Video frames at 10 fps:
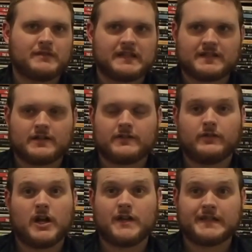It is also
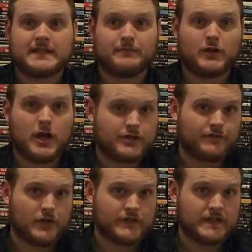causing some
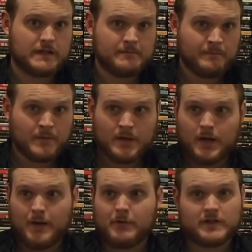controversy
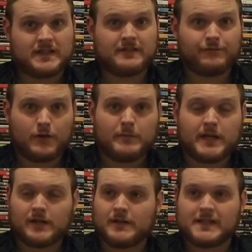amongst its
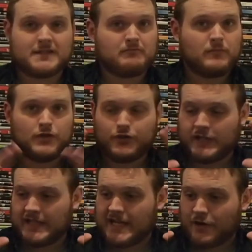filmmakers. You
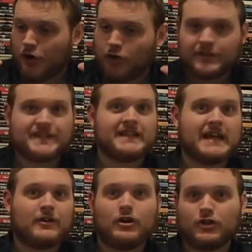can get all into
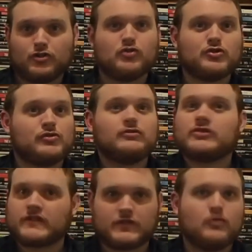that on Google.
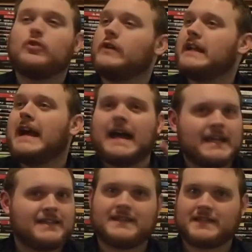Just Google it. I
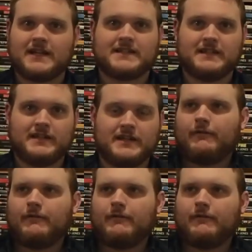ain't discussing it here.